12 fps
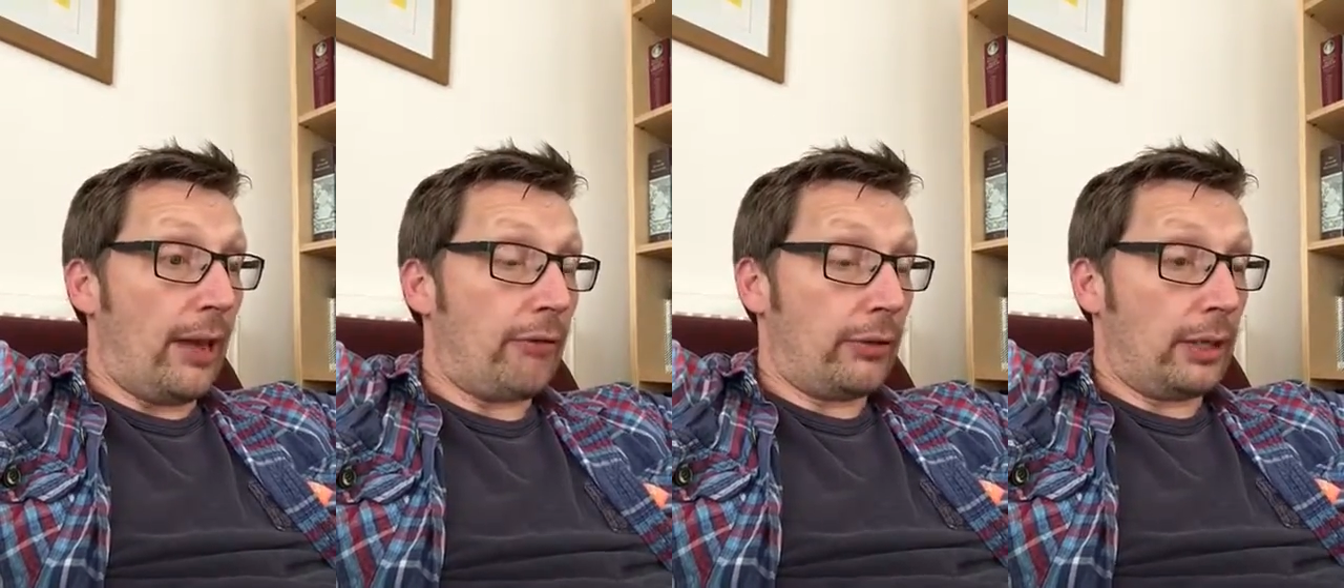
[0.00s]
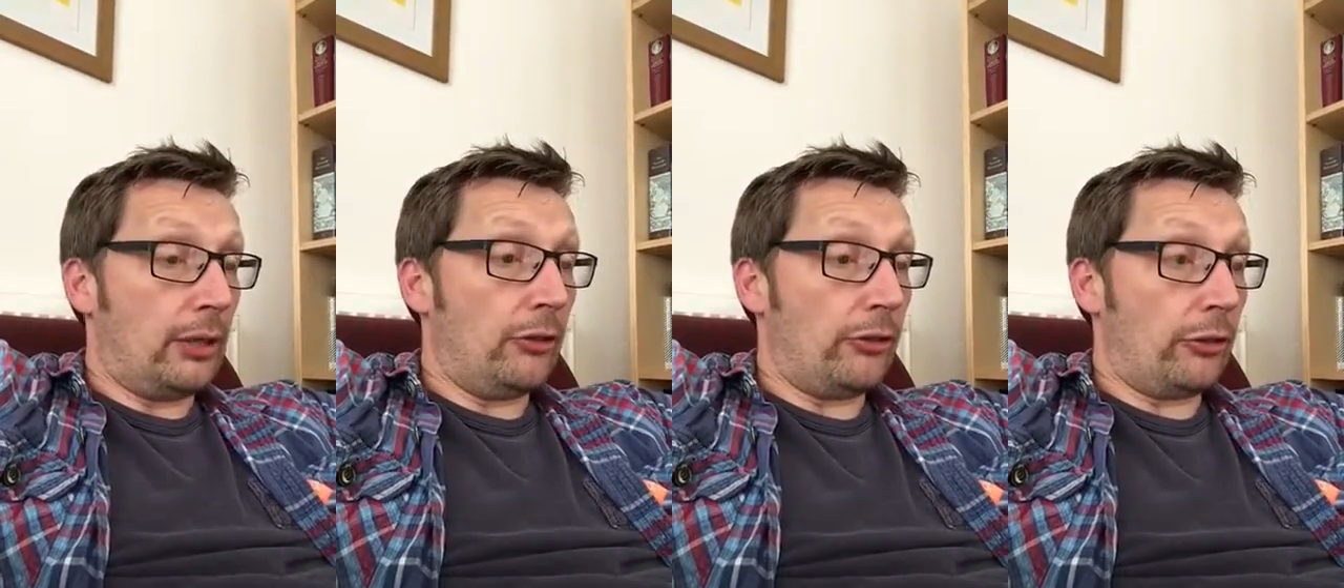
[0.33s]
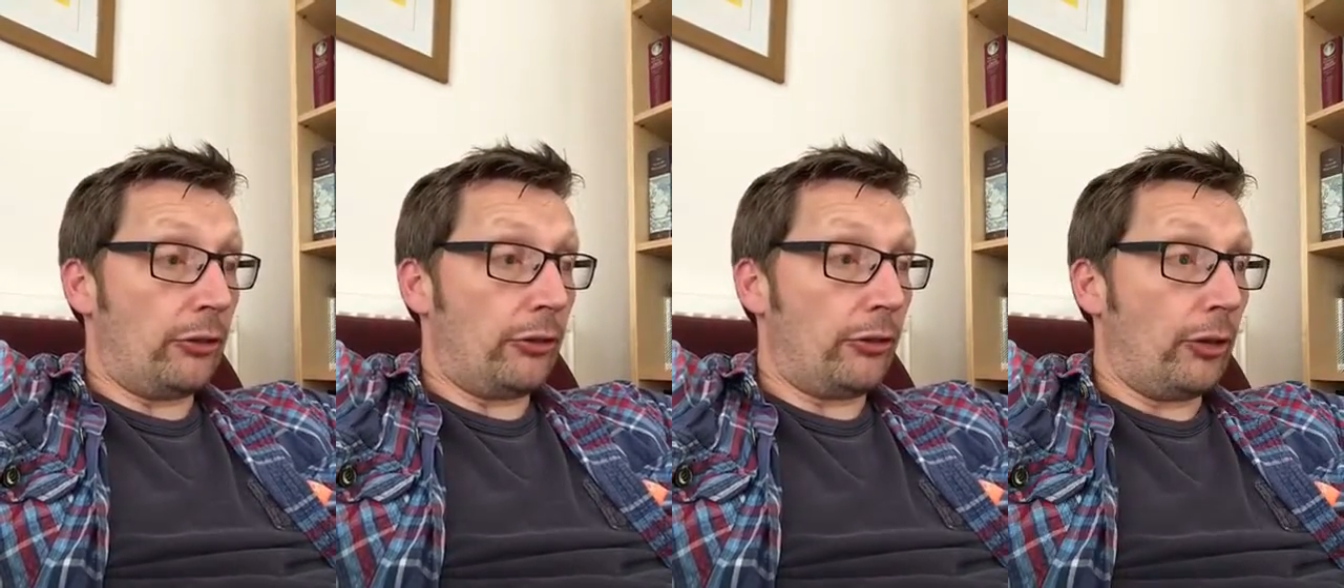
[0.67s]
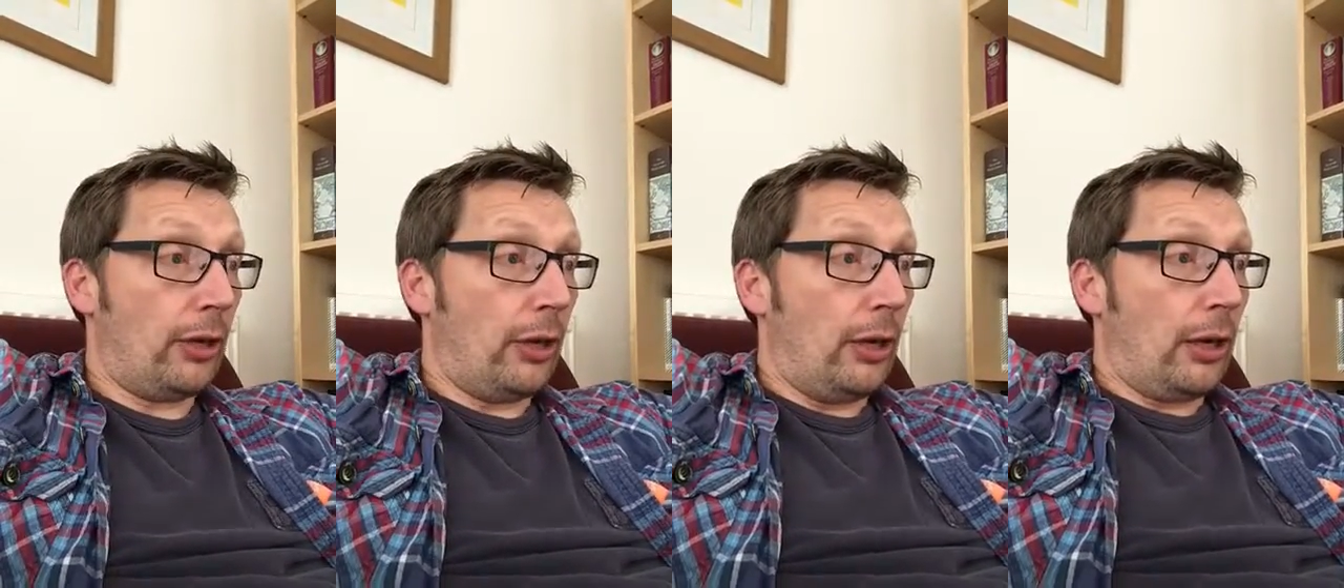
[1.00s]
every instance
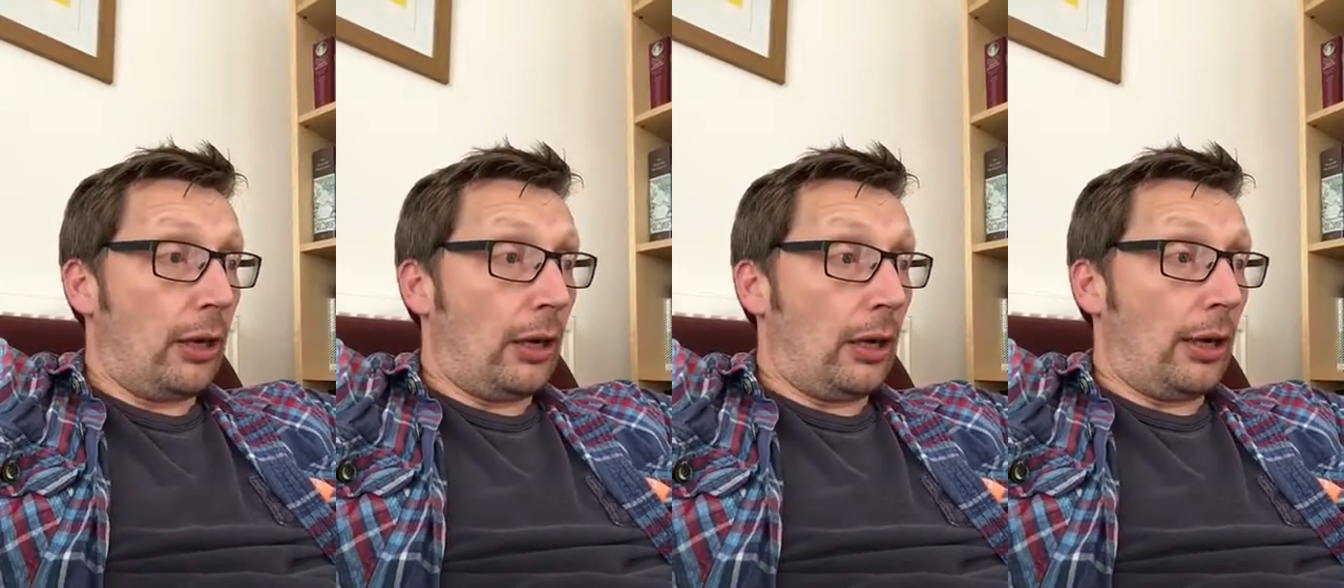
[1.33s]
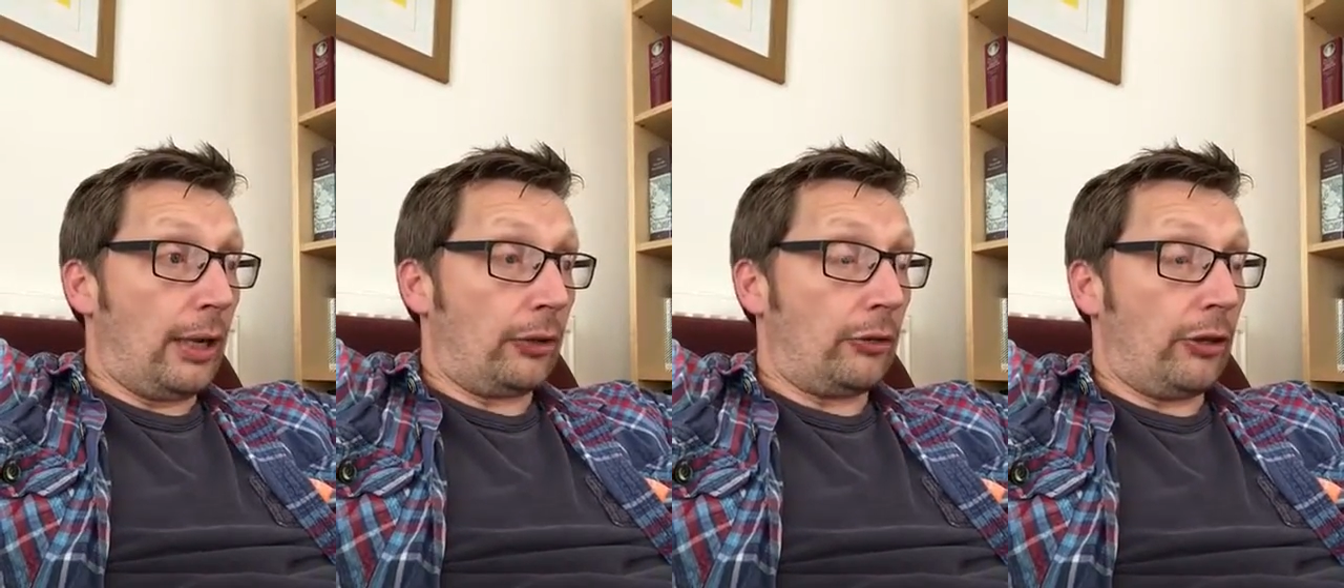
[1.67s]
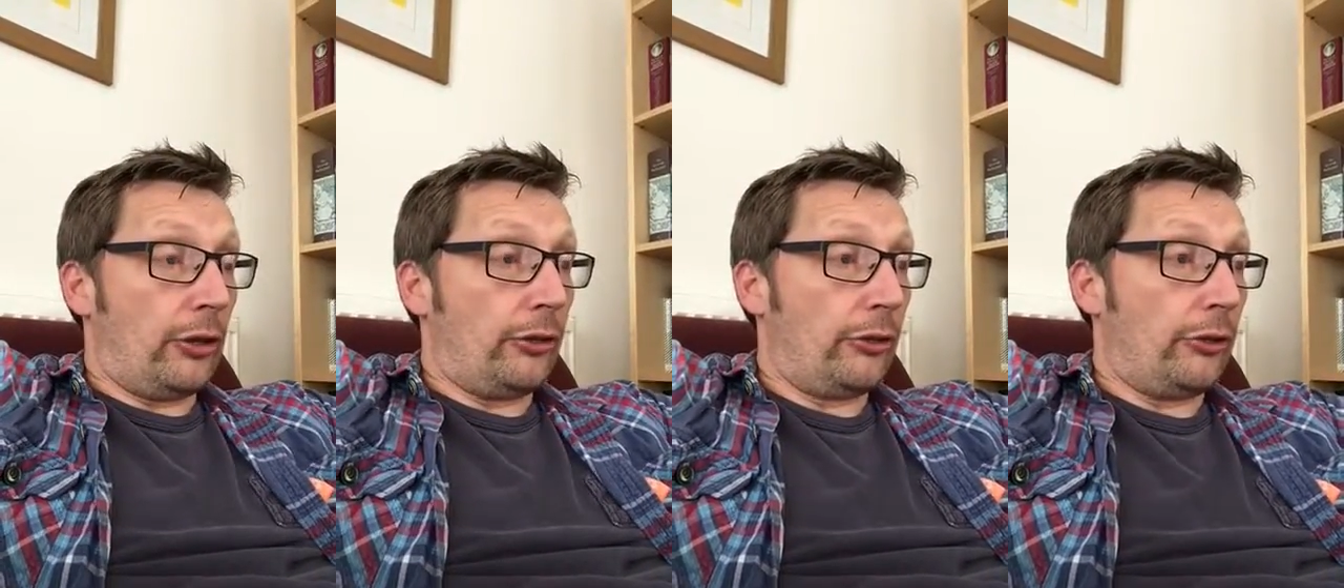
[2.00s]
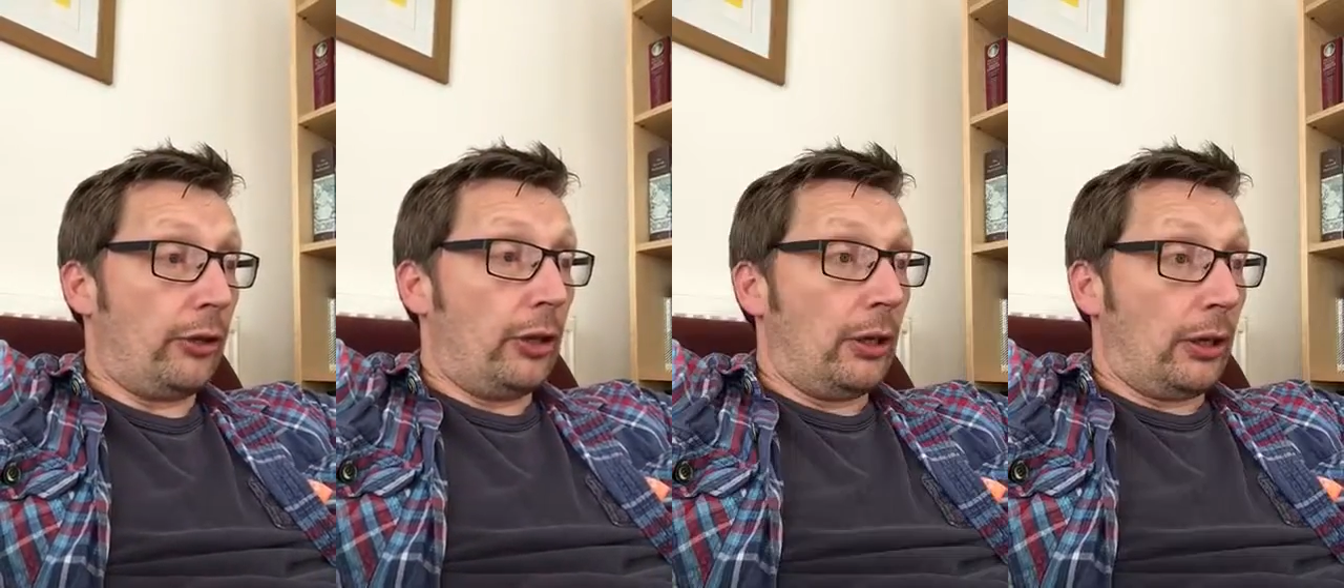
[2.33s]
exist